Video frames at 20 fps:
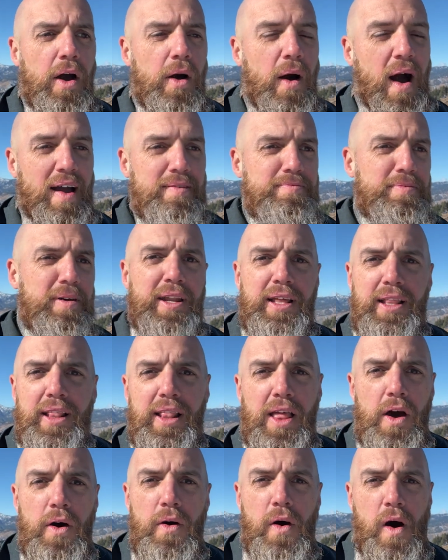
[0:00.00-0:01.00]
I've been in
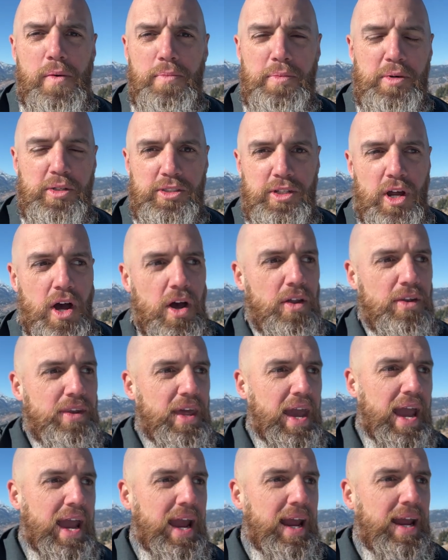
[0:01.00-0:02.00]
low almost all
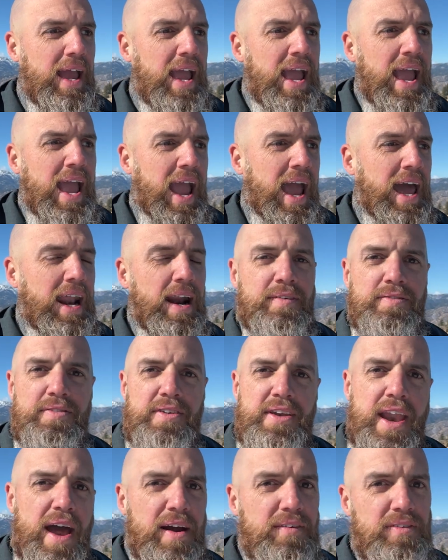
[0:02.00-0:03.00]
day and I've
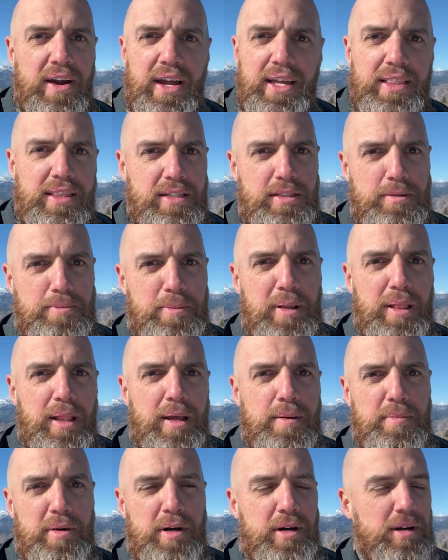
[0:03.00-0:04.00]
never hit the speed
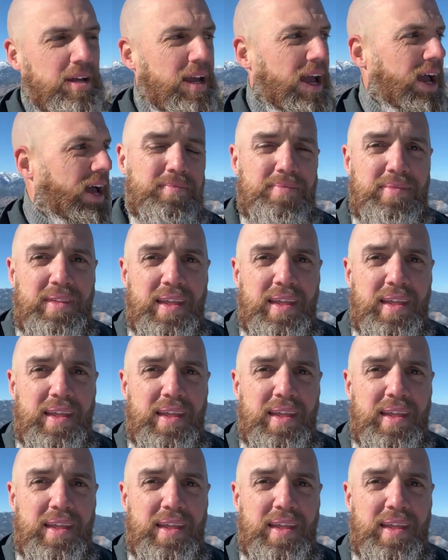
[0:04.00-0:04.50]
limiter yet.